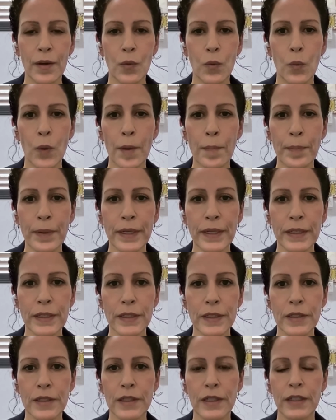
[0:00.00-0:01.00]

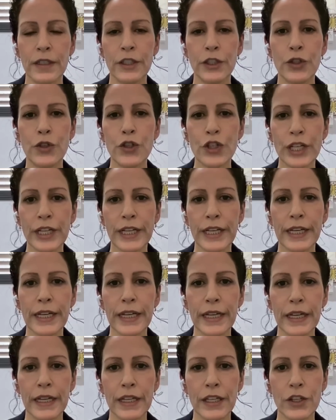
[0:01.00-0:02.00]
weapons,
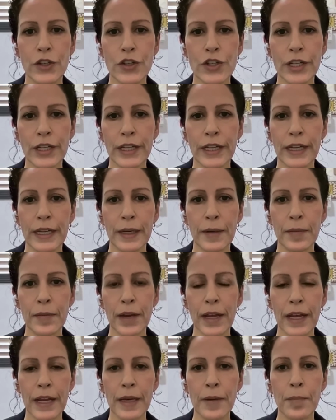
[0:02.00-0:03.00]
usually
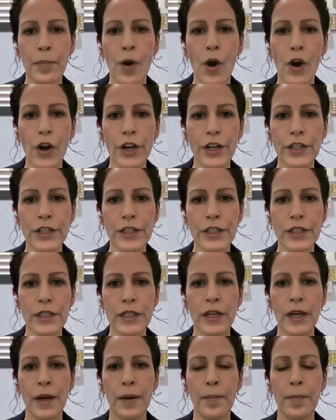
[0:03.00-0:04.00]
in
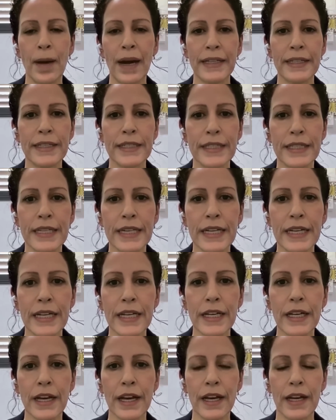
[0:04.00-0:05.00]
parts by
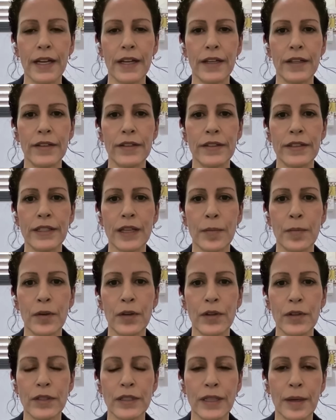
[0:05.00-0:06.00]
sea, and
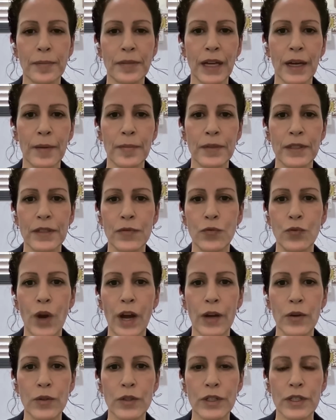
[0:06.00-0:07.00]
sometimes
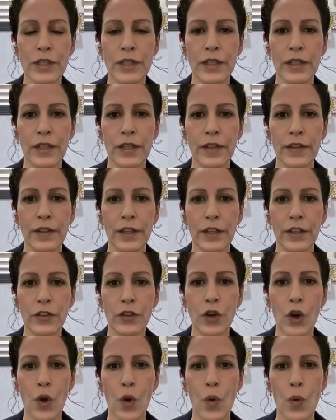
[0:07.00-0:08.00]
routes
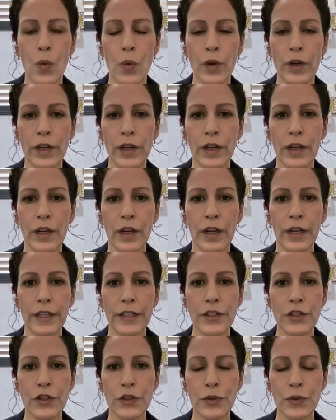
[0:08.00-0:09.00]
that go
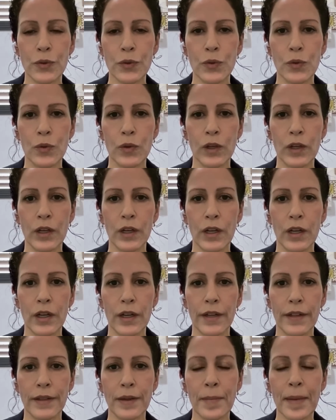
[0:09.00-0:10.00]
into
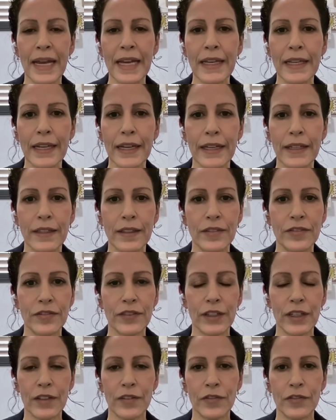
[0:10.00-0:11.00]
the mainland
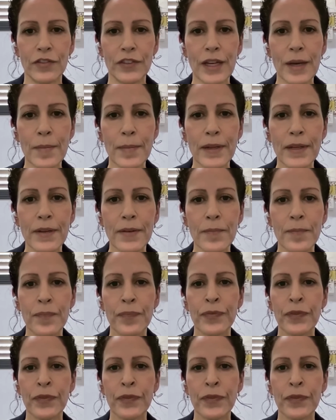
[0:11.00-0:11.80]
of Yemen,